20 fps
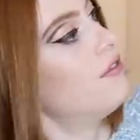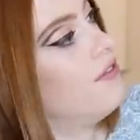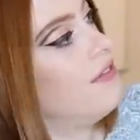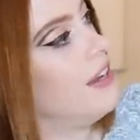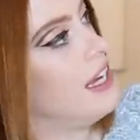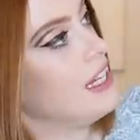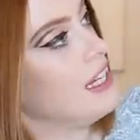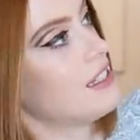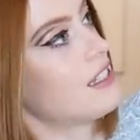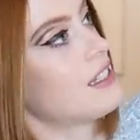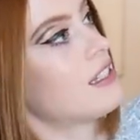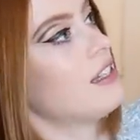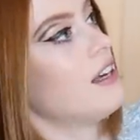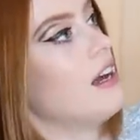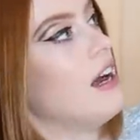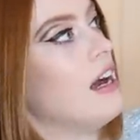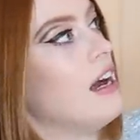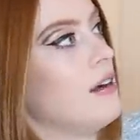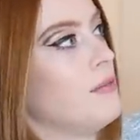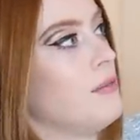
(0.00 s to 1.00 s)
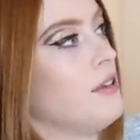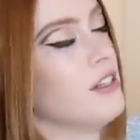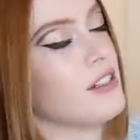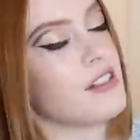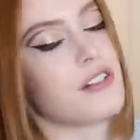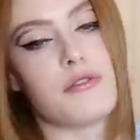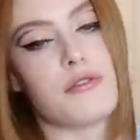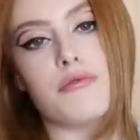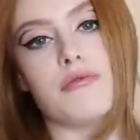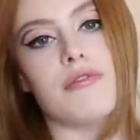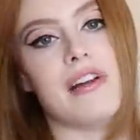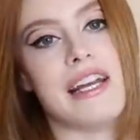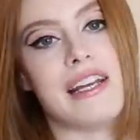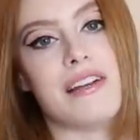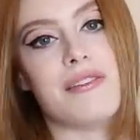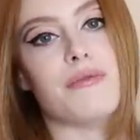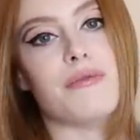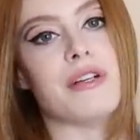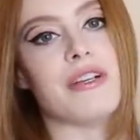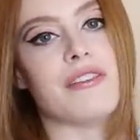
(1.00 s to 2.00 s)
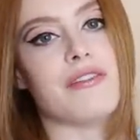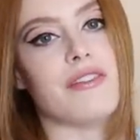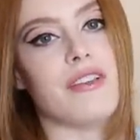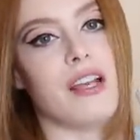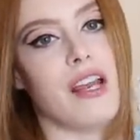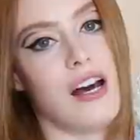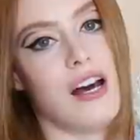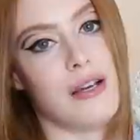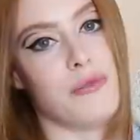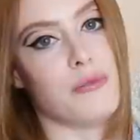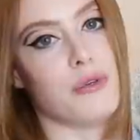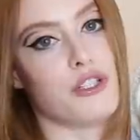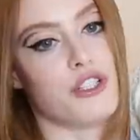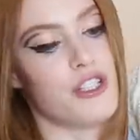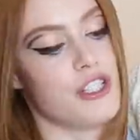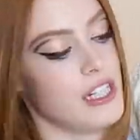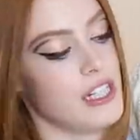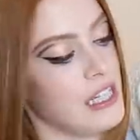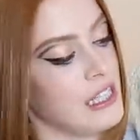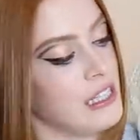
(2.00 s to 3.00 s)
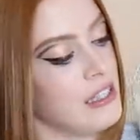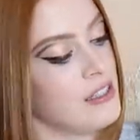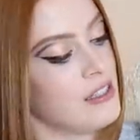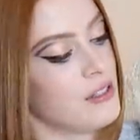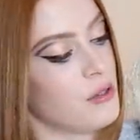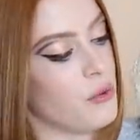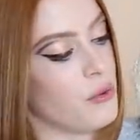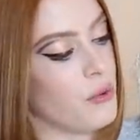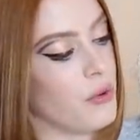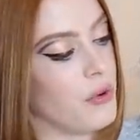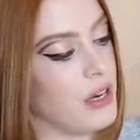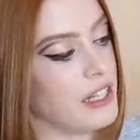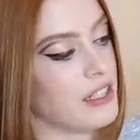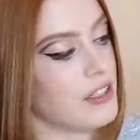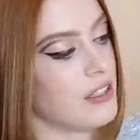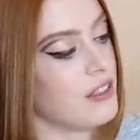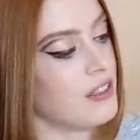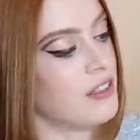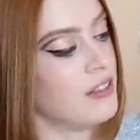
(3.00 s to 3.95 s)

fit um, looks great with light wash jeans or like